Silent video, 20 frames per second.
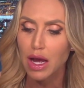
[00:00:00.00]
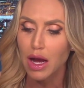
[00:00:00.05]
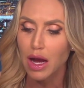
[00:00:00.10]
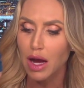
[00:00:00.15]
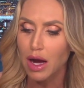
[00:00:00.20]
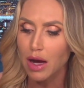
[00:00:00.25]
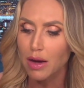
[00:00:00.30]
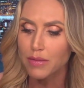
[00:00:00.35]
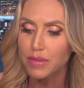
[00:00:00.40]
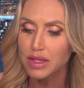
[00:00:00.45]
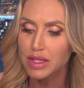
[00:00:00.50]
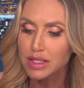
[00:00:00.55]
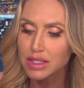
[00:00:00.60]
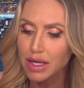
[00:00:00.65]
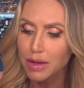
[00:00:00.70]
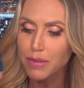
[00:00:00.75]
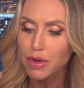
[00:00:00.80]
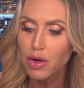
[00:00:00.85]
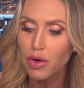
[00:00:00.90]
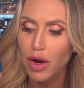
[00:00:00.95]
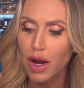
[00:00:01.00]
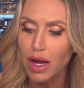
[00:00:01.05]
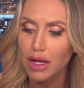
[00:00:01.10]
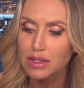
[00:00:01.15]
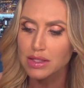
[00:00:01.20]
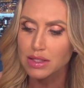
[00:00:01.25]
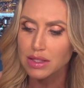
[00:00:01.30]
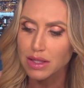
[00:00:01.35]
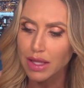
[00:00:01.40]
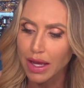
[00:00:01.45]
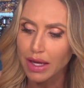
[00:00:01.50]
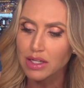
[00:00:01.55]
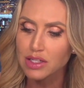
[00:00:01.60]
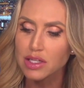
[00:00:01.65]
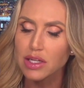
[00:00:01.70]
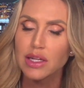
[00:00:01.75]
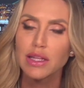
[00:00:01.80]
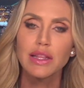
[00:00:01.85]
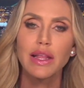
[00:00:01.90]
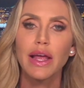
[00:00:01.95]
The Democrats like to
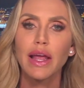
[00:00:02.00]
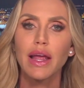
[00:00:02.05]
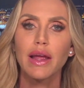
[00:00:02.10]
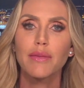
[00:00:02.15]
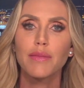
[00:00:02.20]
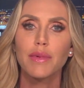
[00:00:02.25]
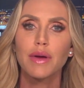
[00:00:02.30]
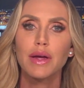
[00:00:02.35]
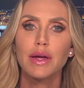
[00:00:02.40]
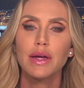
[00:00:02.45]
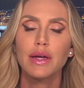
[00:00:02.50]
claim